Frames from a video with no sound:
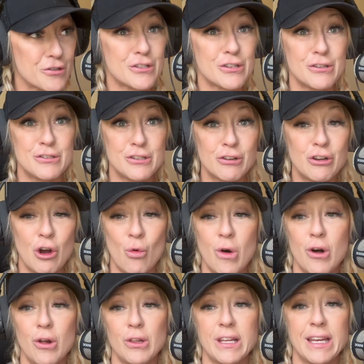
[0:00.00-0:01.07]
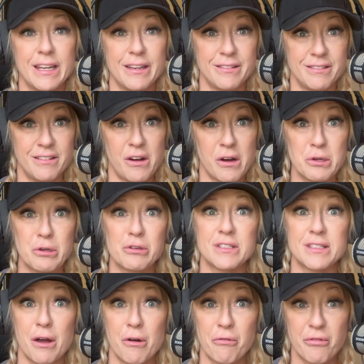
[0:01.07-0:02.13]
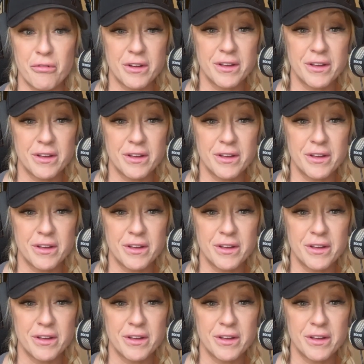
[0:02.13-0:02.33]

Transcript: to go all in on yourself.